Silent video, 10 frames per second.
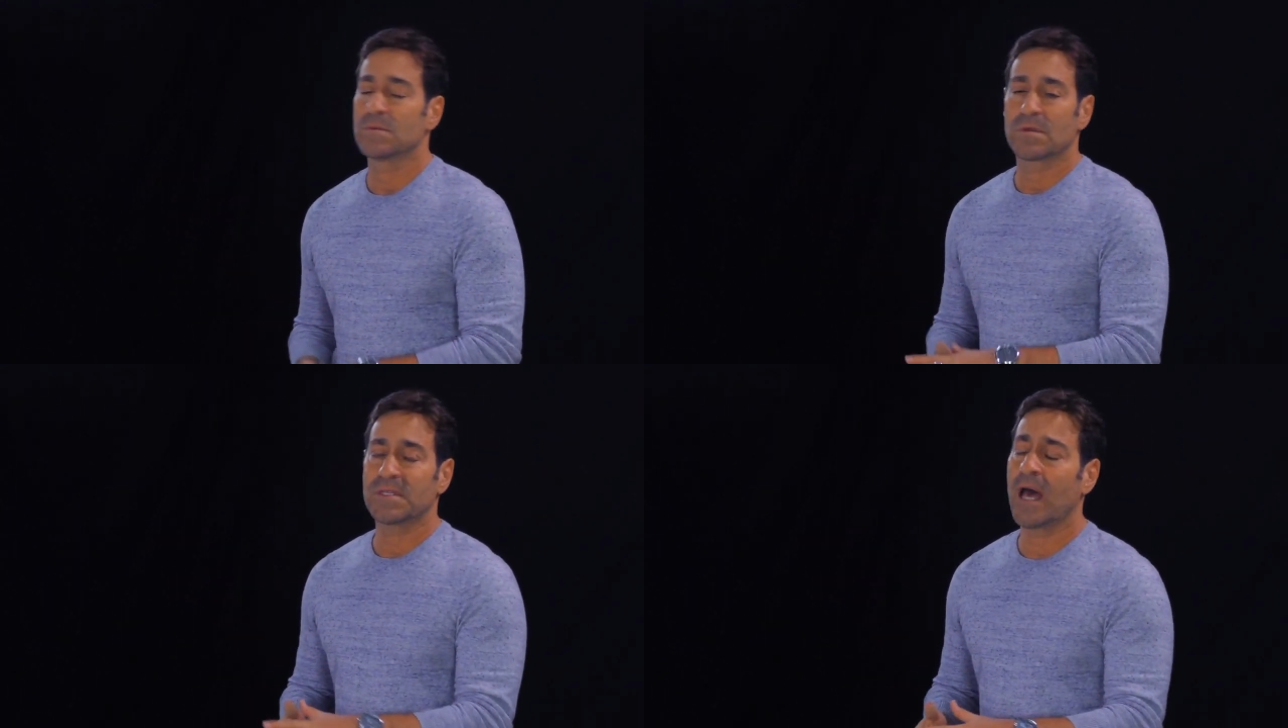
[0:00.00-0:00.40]

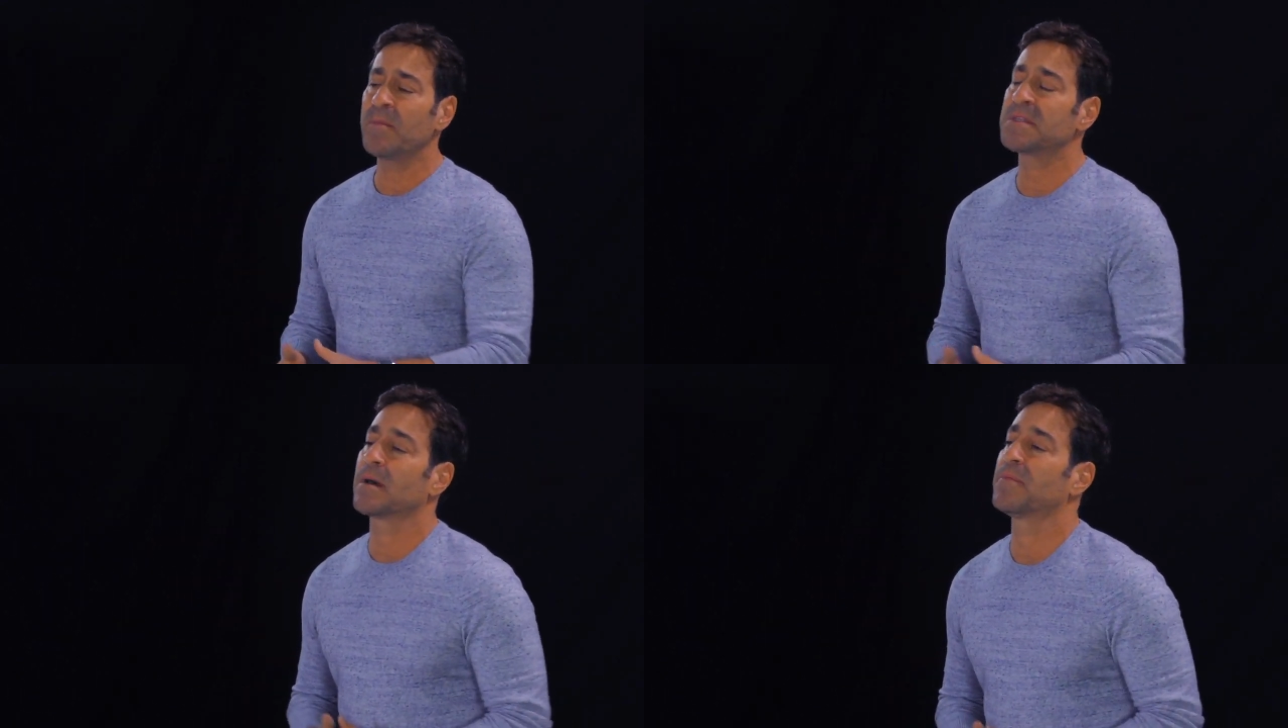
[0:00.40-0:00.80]
So tell
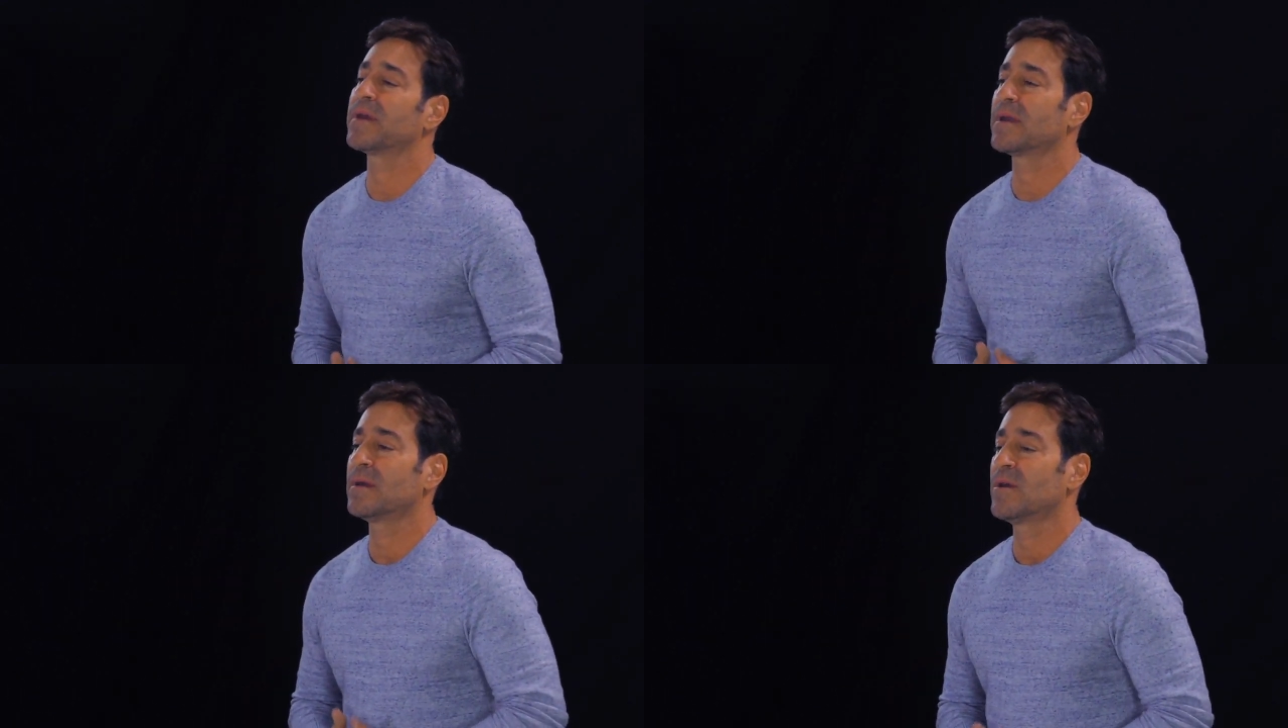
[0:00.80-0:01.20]
me
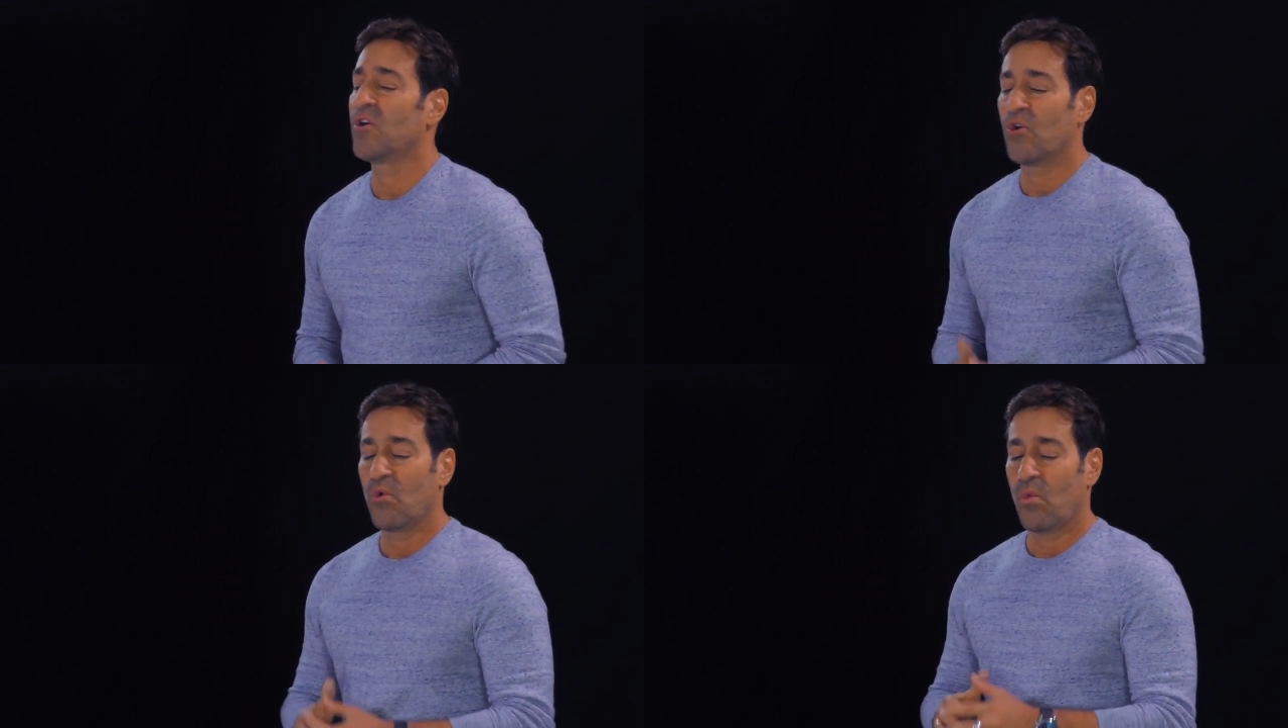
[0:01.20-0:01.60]
something.
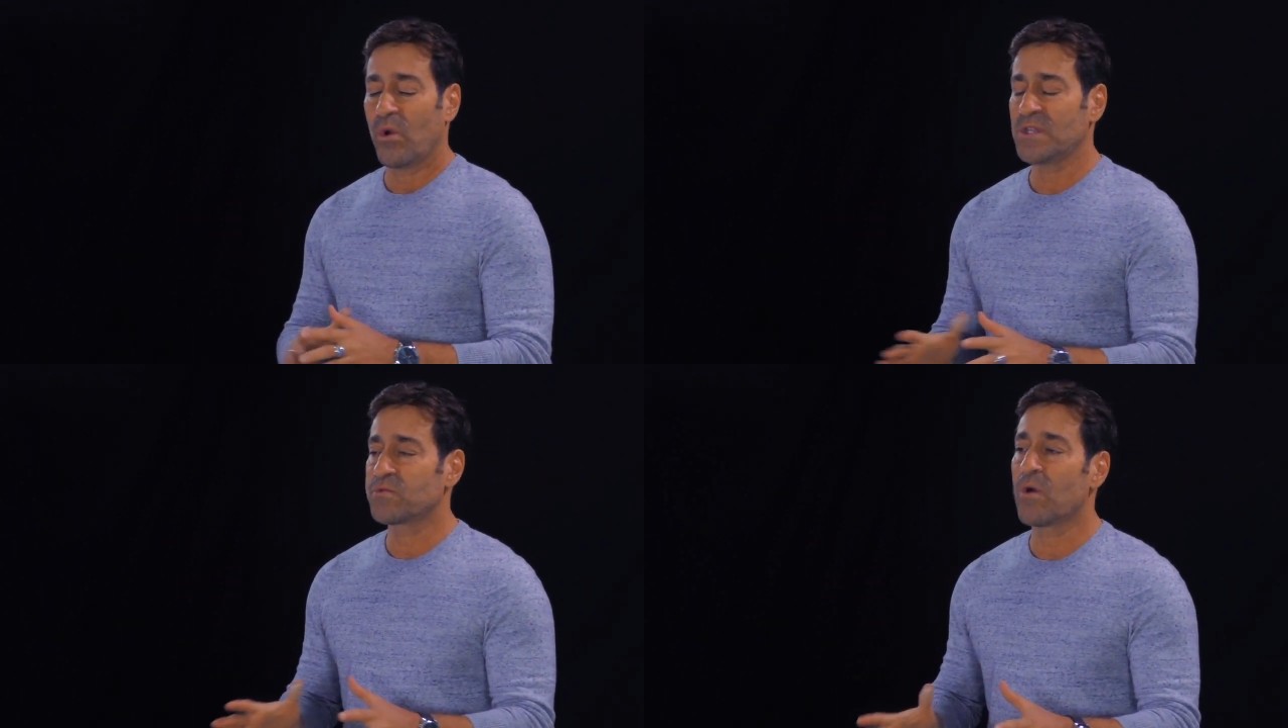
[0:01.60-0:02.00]

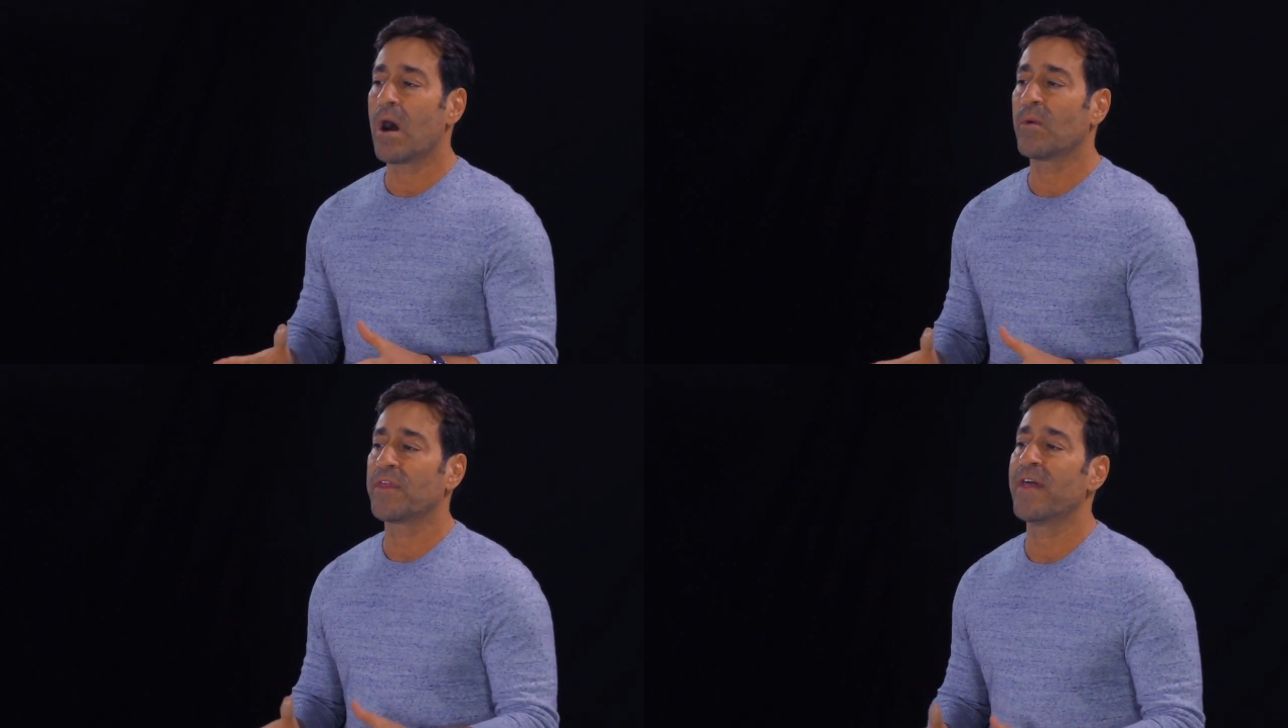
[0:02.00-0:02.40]
What's
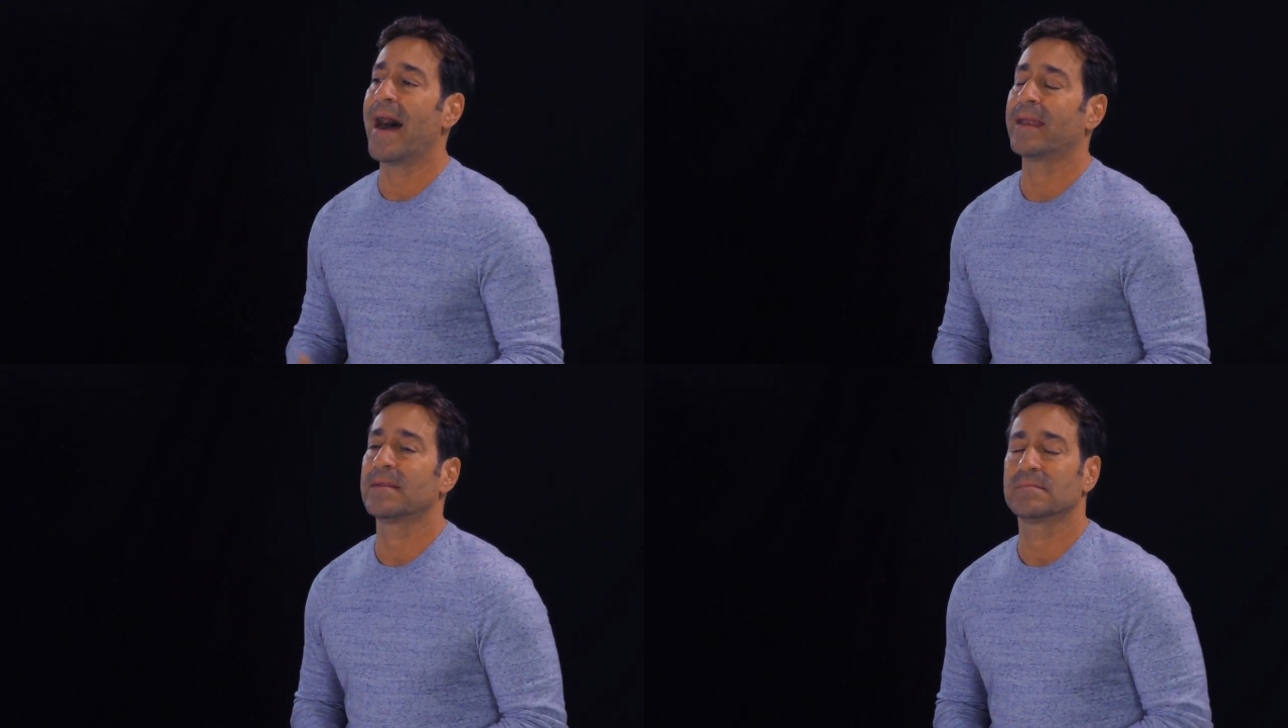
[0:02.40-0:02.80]
wrong with
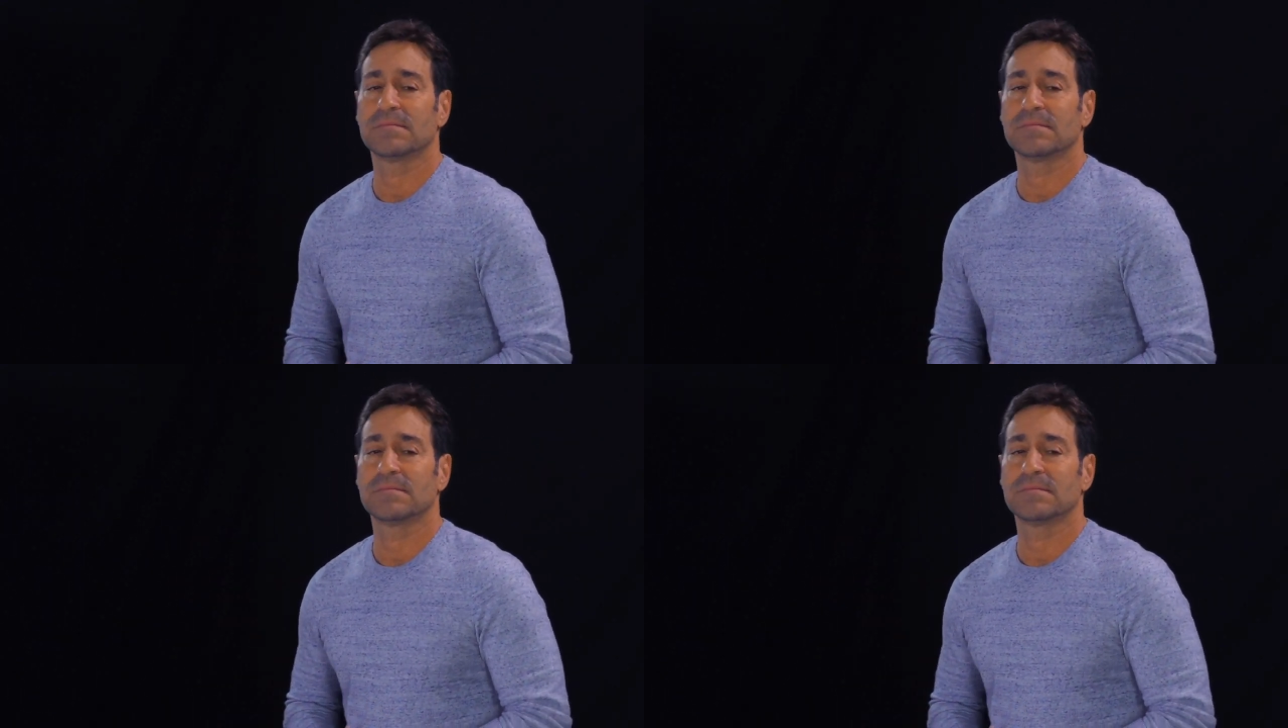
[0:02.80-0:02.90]
that?